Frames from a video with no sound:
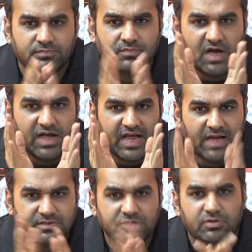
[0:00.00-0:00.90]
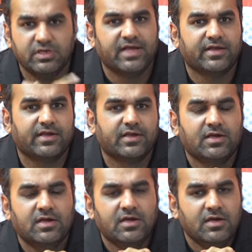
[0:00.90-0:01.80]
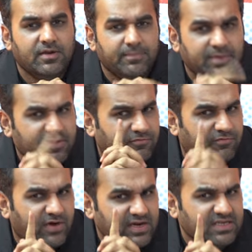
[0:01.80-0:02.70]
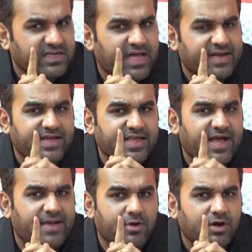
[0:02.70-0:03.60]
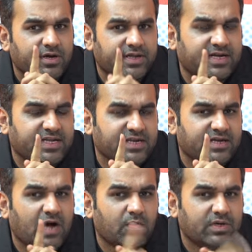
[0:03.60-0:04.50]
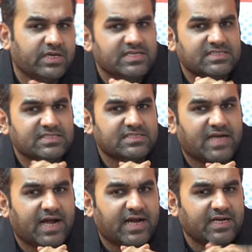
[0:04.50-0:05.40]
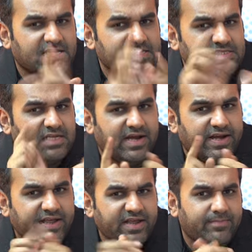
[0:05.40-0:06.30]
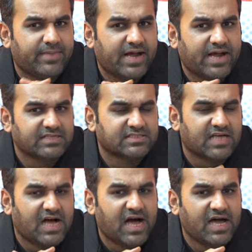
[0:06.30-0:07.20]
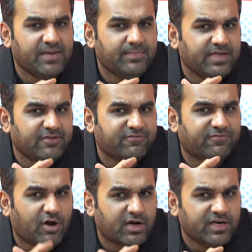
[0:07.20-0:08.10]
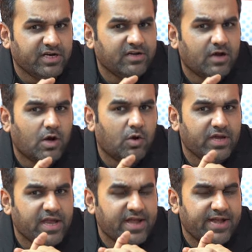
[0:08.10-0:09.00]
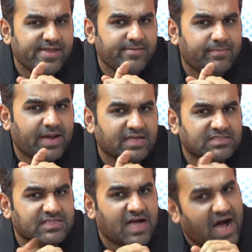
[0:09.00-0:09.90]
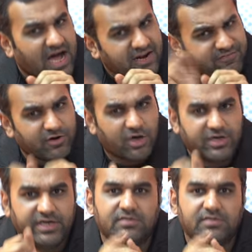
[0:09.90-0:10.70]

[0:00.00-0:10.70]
I absolutely agree. But one clarity I'm not getting nowadays is that is Indian banks are being frauded or Indian banks are frauded.